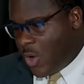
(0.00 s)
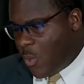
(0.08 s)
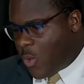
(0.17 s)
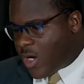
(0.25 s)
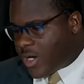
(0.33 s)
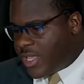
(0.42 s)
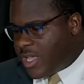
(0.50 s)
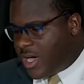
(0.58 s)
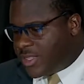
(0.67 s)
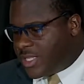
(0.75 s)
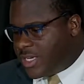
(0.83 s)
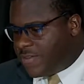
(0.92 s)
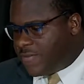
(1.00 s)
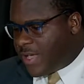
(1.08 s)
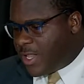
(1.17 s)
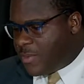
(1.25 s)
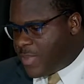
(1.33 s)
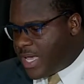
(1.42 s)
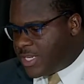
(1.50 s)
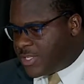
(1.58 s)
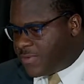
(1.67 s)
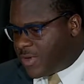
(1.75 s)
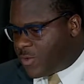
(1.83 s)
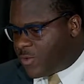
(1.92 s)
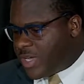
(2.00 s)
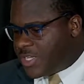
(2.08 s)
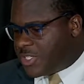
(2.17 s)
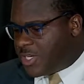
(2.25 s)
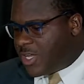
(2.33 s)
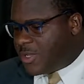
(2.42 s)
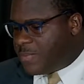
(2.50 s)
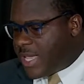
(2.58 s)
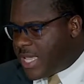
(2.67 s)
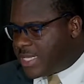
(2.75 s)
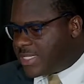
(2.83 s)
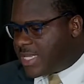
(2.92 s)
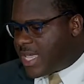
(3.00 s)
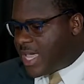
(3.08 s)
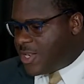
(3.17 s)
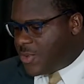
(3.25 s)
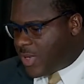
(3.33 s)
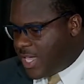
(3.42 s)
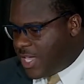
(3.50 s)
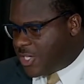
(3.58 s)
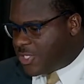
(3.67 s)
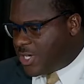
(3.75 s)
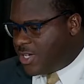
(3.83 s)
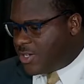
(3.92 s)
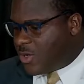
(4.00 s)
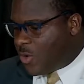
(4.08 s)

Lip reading: working on the development of a regional basic education